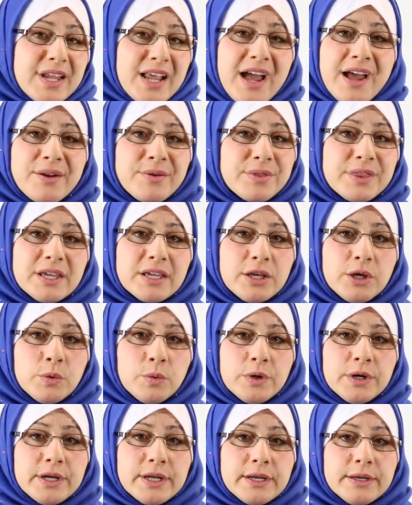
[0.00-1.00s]
I don't think you
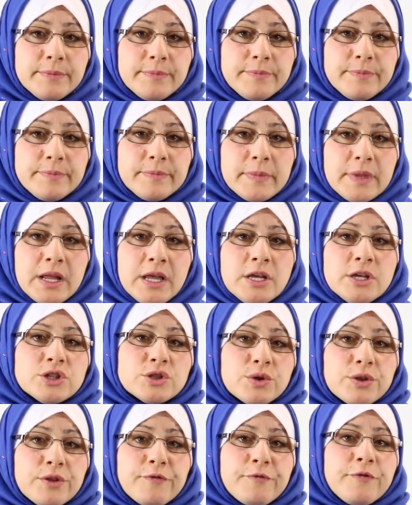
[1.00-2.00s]
would.
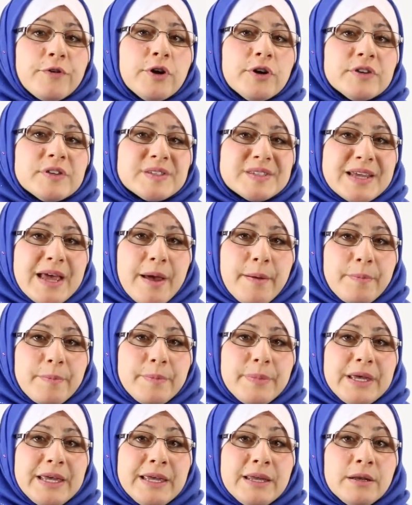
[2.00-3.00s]
So the first step
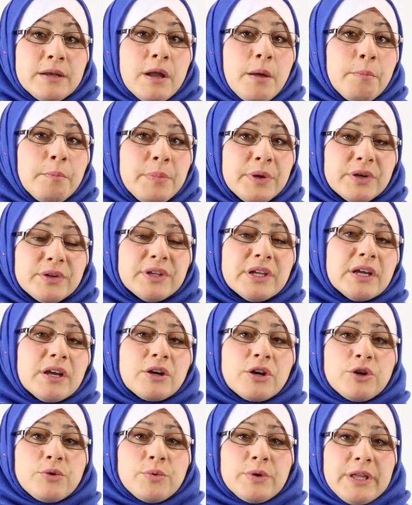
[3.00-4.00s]
in building a
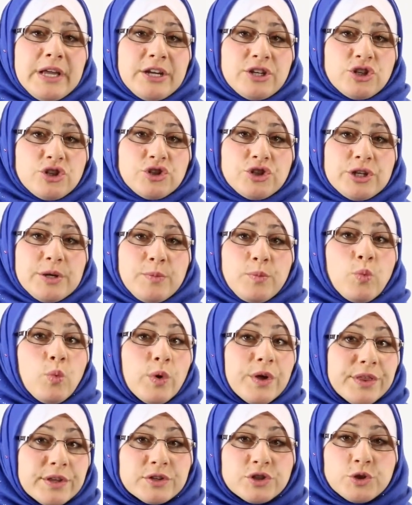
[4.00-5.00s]
good relationship
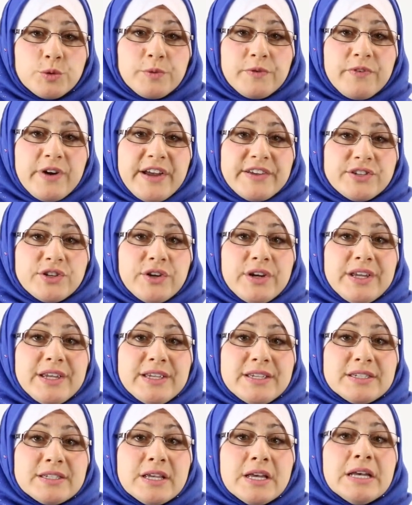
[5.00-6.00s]
with a supervisor
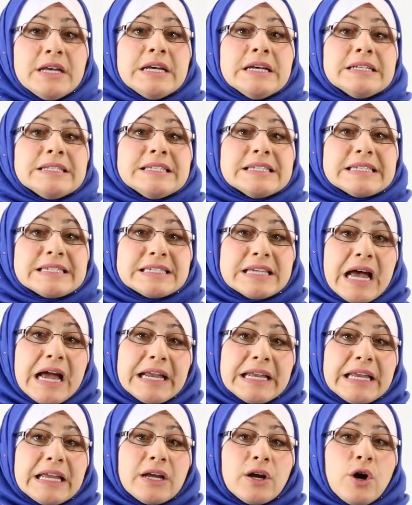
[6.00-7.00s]
is
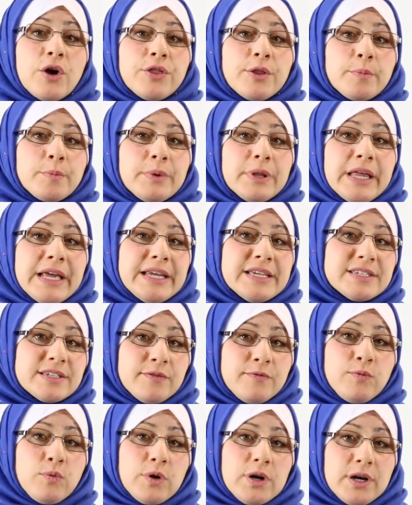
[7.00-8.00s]
deciding on the place
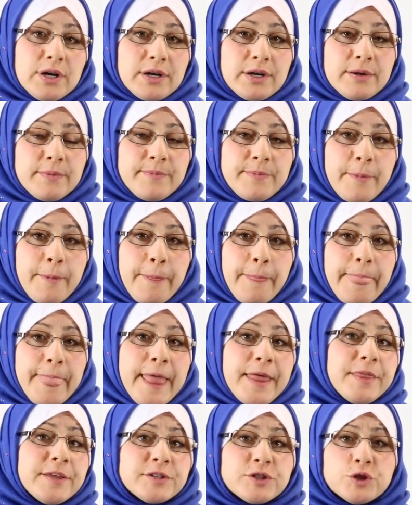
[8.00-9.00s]
of work,
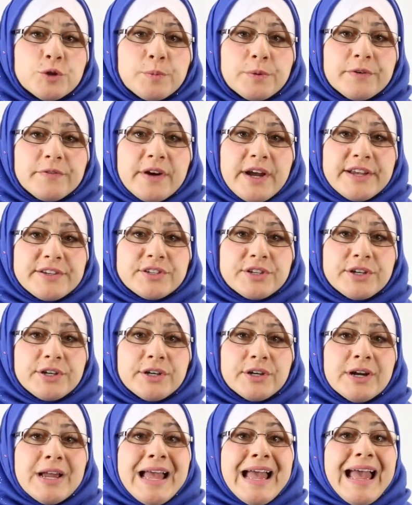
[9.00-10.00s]
the
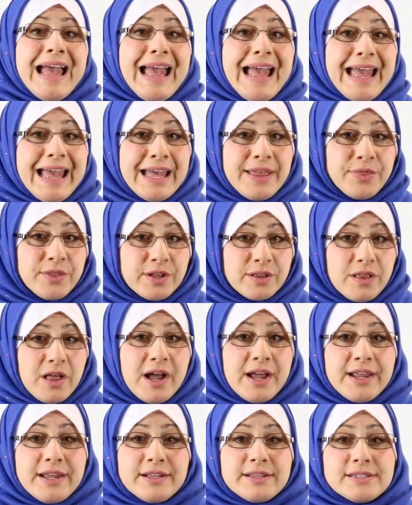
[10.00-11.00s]
supervisor, and the
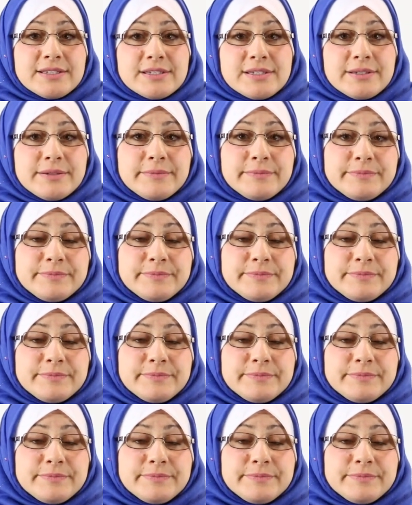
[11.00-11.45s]
clients.